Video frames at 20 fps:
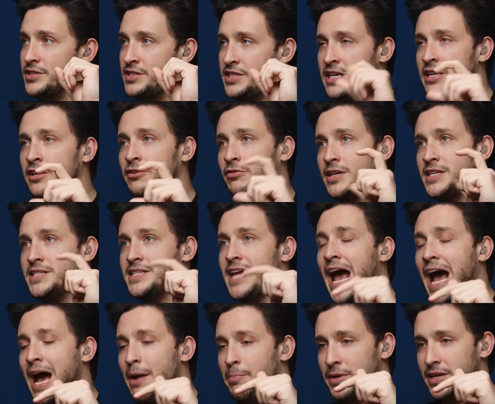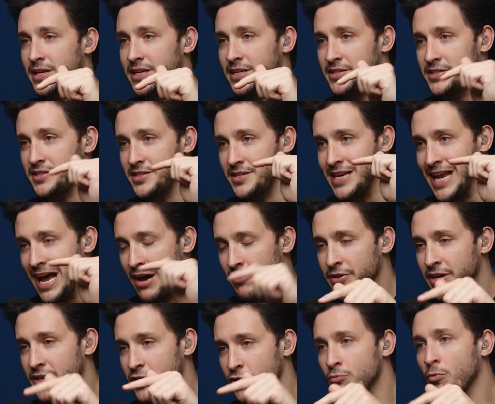decreased happiness now
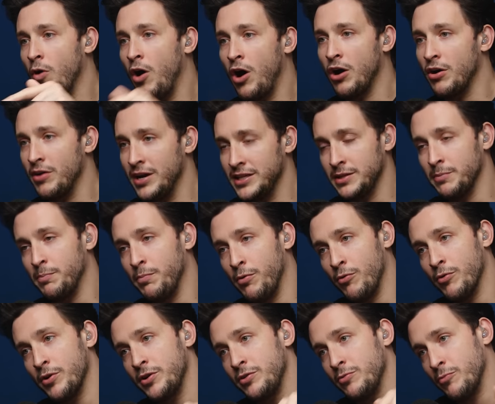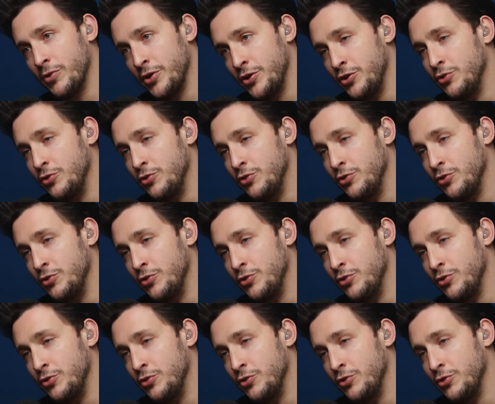that you are at the point where